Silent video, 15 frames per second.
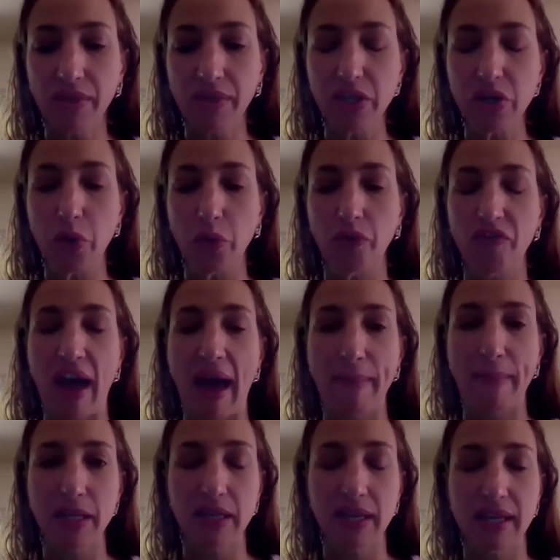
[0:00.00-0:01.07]
You know,
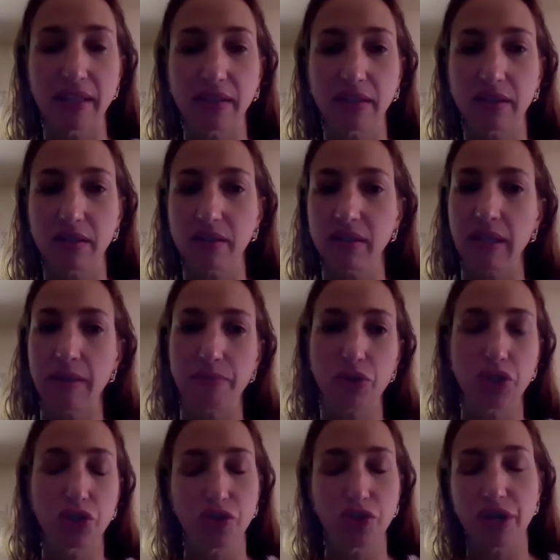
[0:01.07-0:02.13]
fabulous,
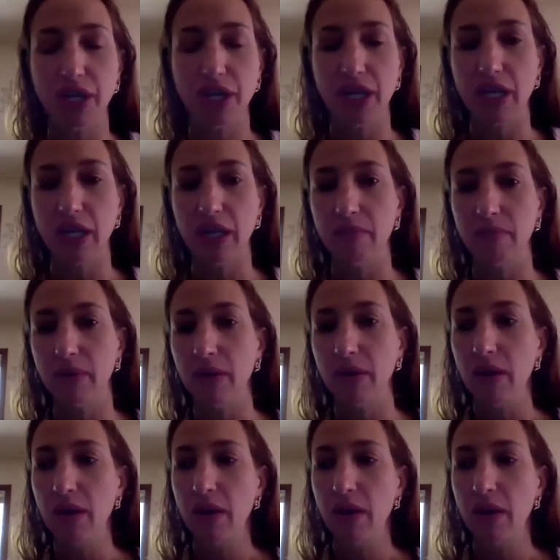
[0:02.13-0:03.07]
slipstream,